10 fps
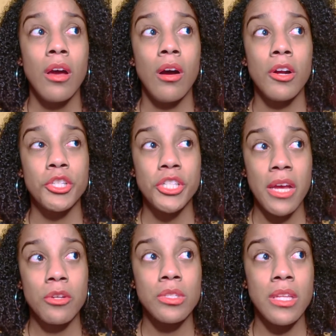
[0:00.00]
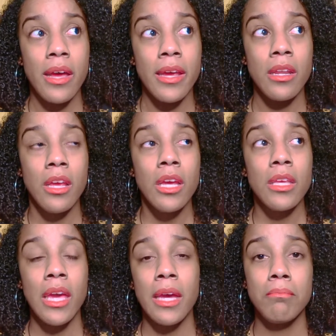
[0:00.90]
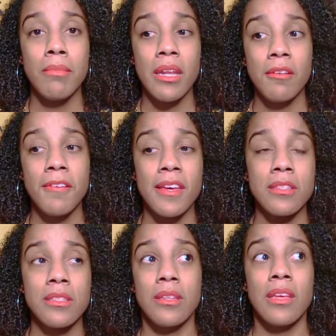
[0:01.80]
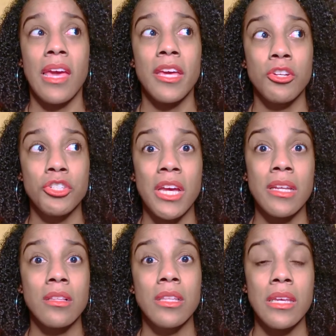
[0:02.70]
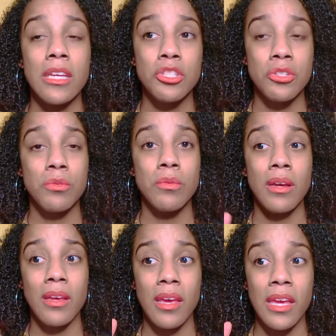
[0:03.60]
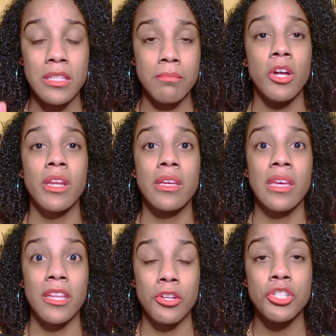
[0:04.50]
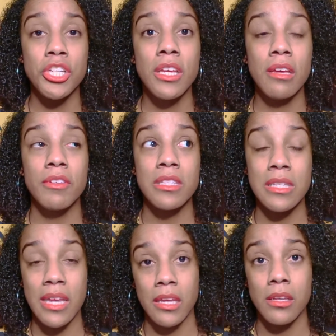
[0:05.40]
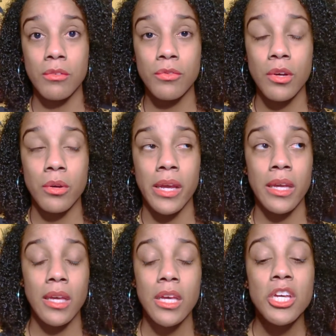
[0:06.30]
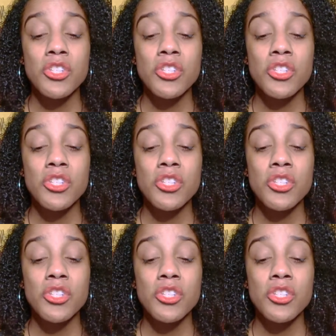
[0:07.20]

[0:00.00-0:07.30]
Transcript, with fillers: our shadow side can manifest energetically into a demonic energy if it's negative, okay?